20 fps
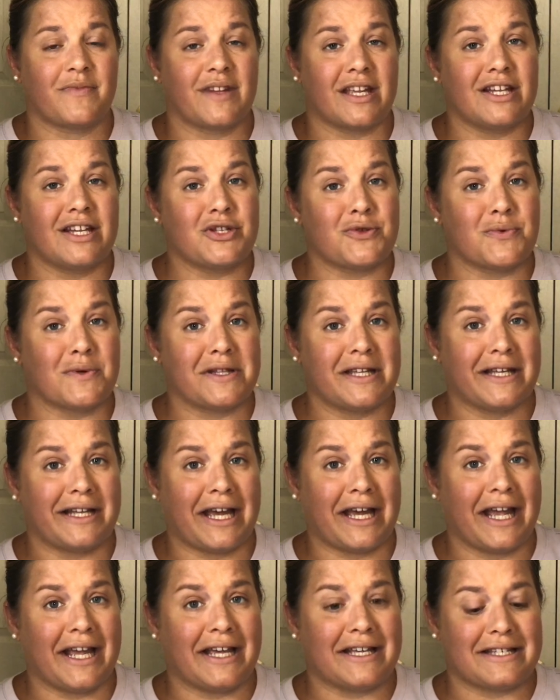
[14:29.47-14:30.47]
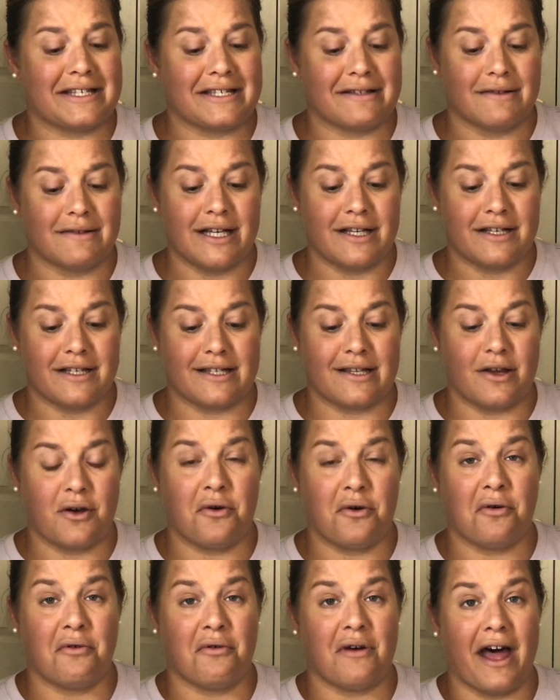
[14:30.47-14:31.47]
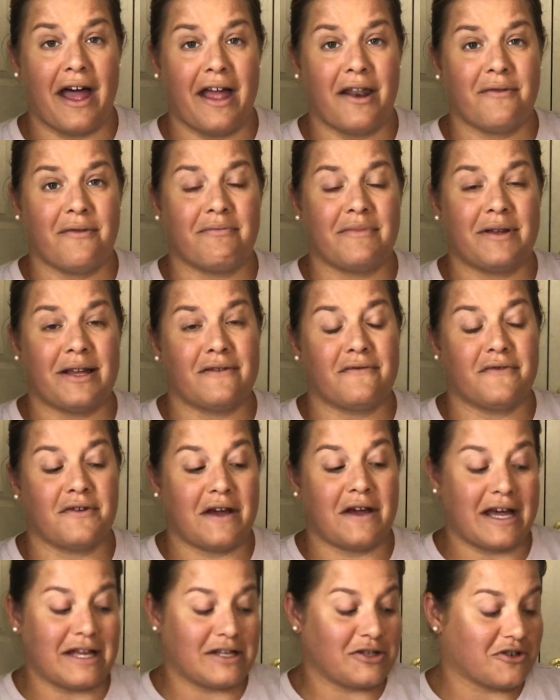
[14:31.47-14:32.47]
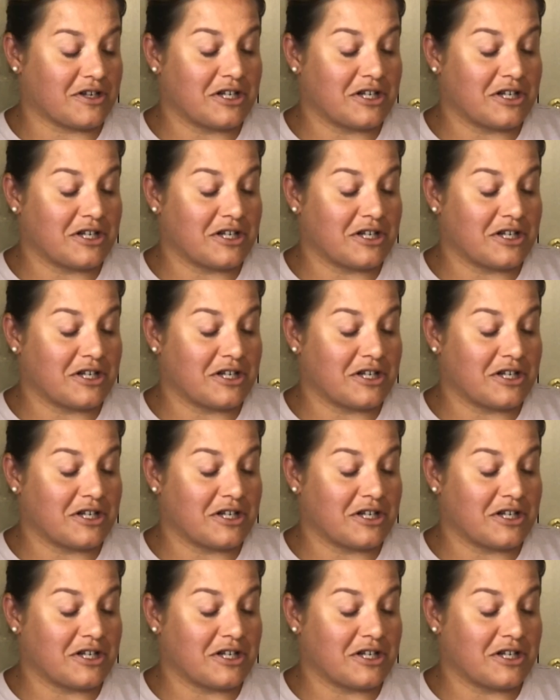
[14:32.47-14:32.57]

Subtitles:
It's really nice. So if you guys are